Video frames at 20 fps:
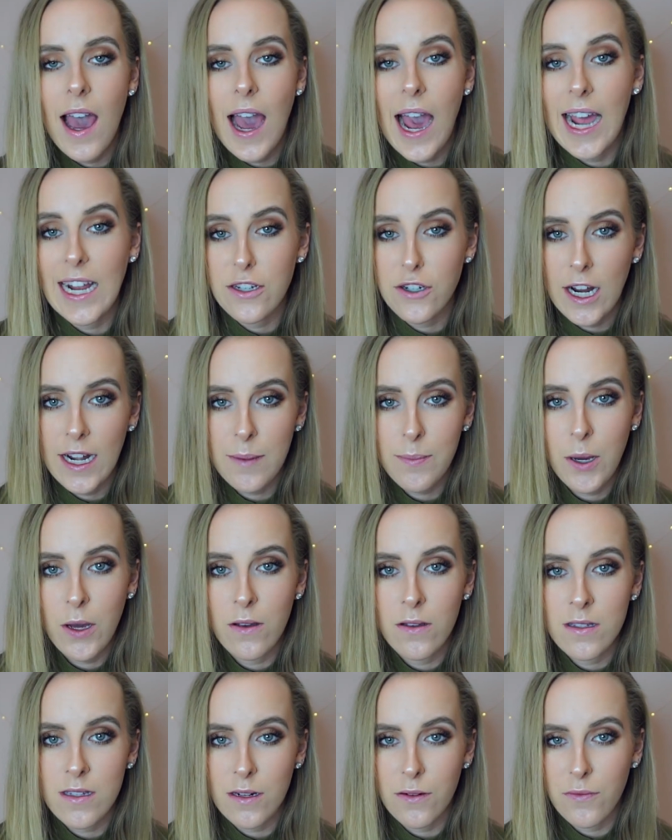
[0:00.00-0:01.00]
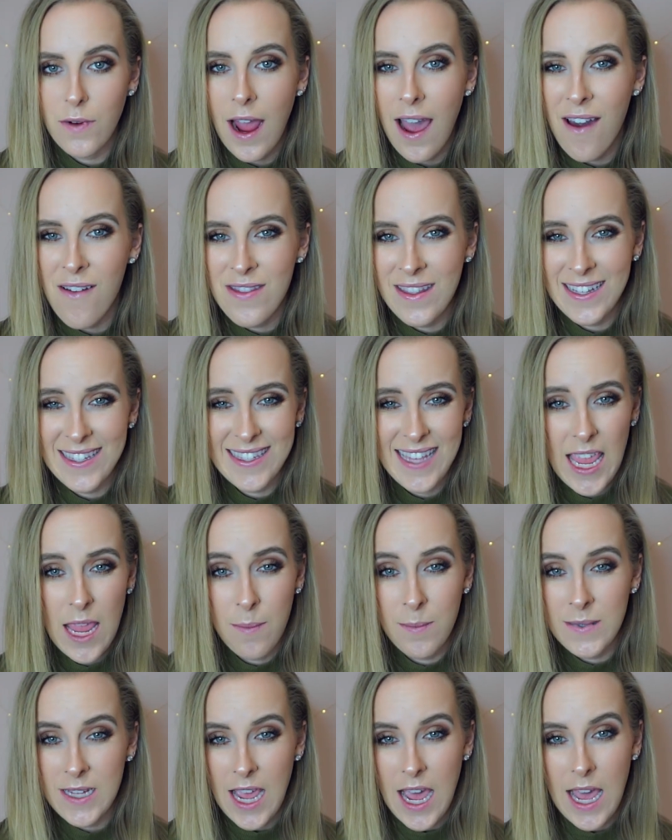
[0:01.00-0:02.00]
I try to post around the
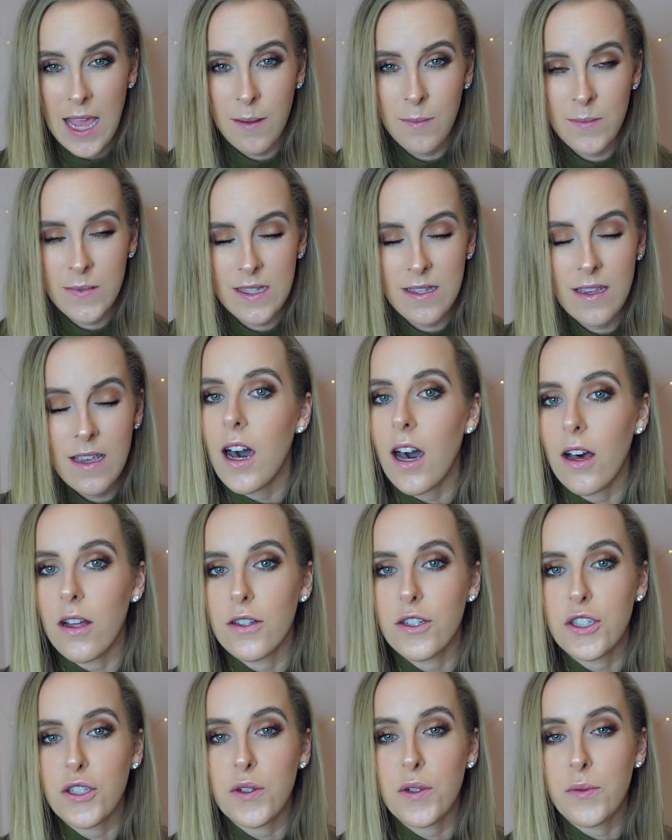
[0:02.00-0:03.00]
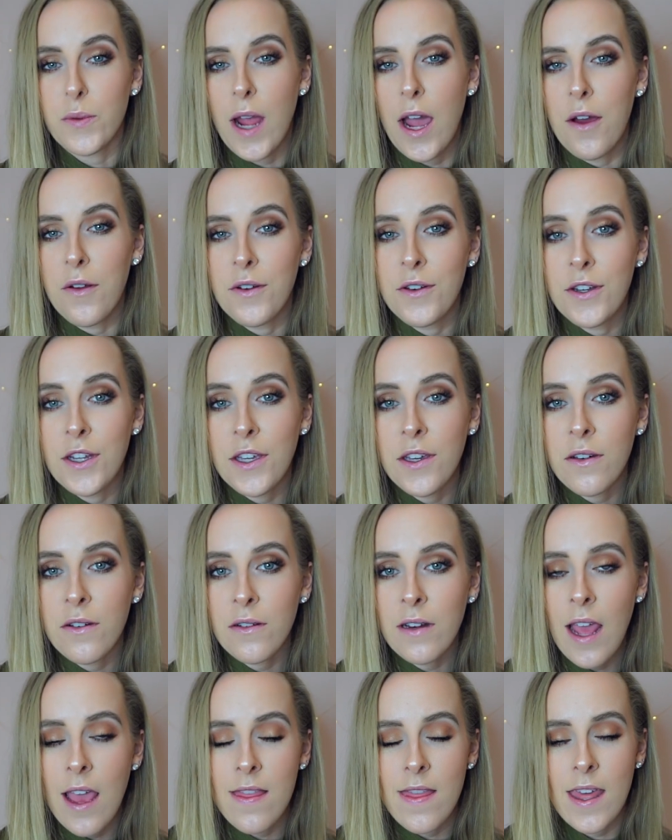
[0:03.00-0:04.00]
same times. I'll do around
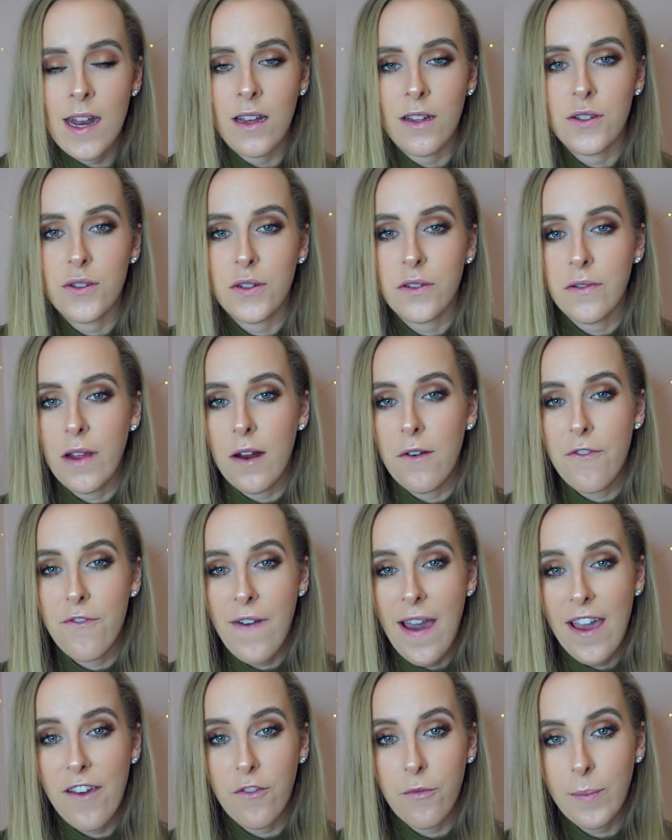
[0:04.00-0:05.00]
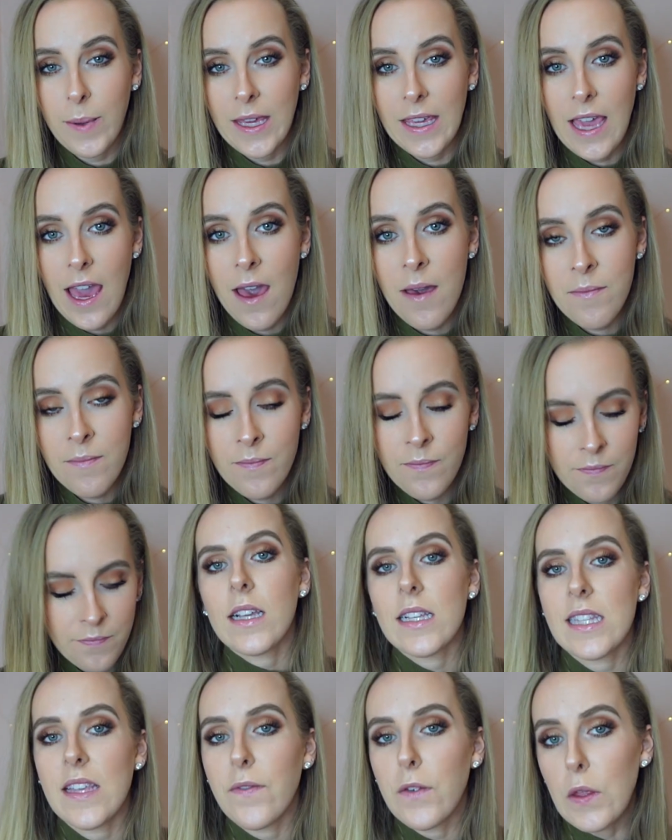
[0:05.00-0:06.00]
noon, and then I'll do around 5 p.m.
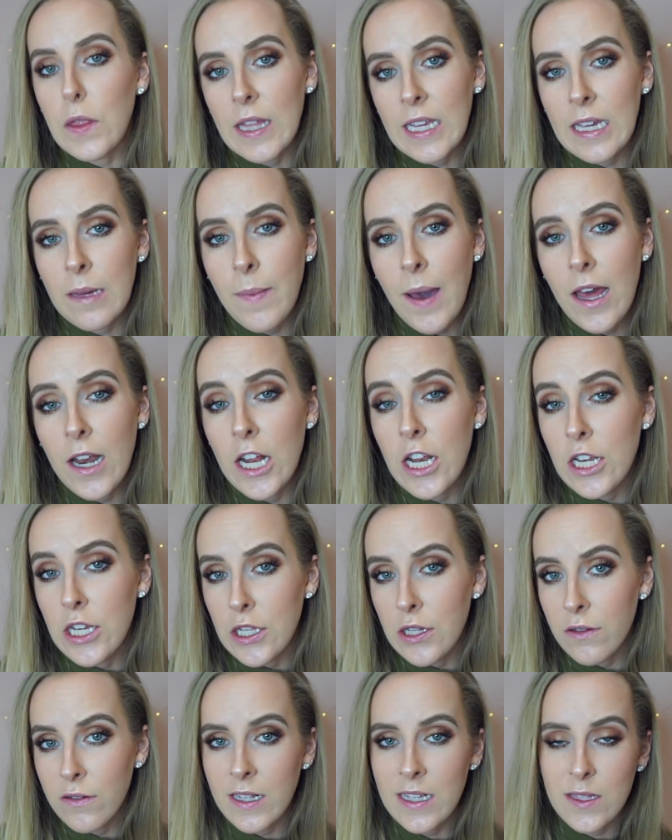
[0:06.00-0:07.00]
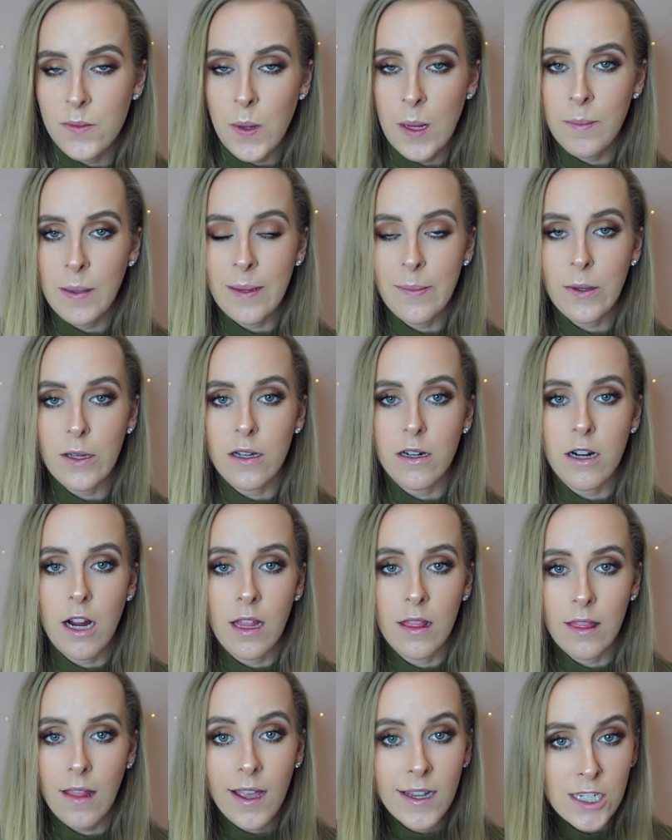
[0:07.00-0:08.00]
Because if you think about it, noon is when people are
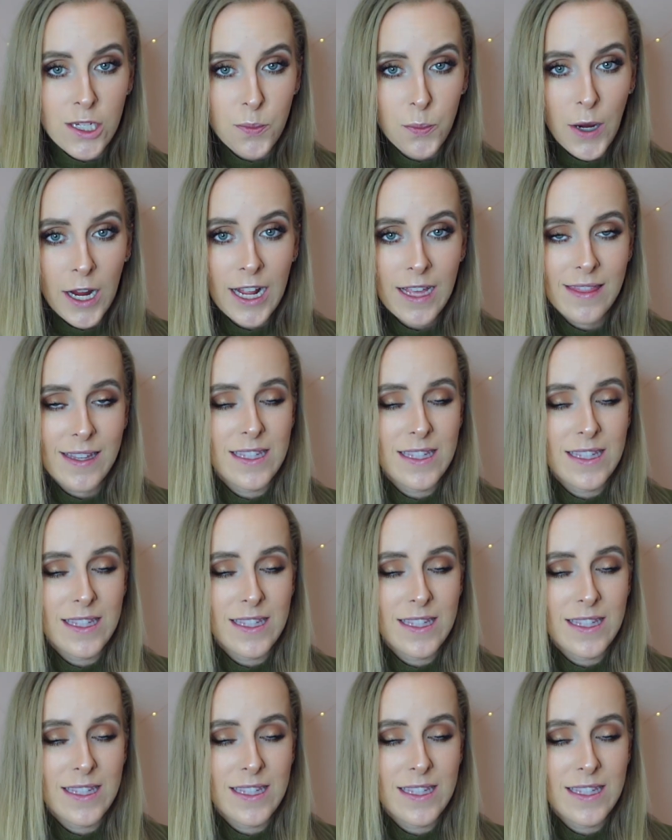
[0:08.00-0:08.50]
on lunch break.